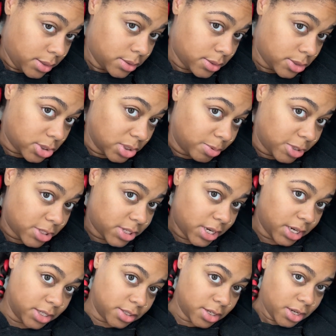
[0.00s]
So I'm going to take
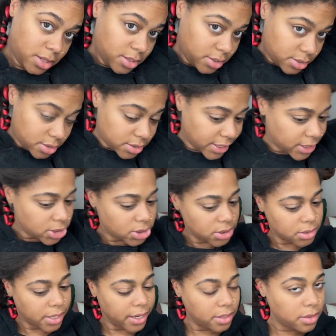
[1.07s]
another section
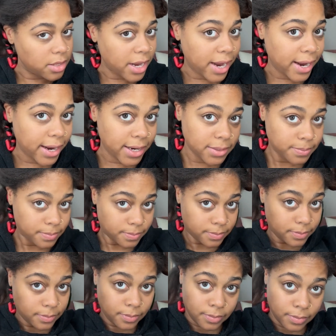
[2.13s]
like that,
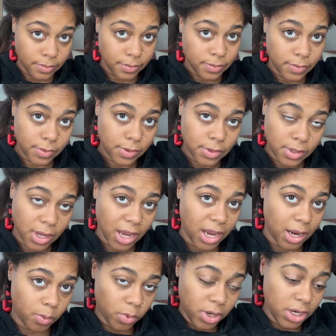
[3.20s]

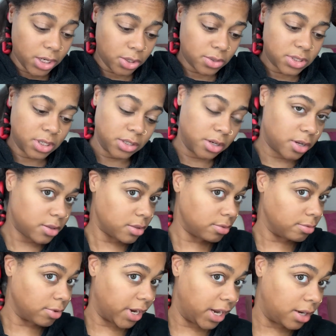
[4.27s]
and we're going to use another
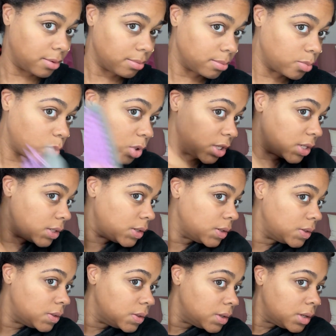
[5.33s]
red one.
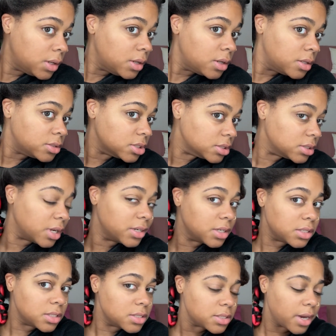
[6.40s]
Just going
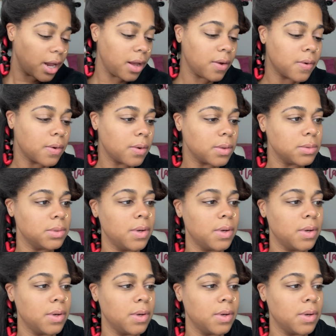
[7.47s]
to detangle.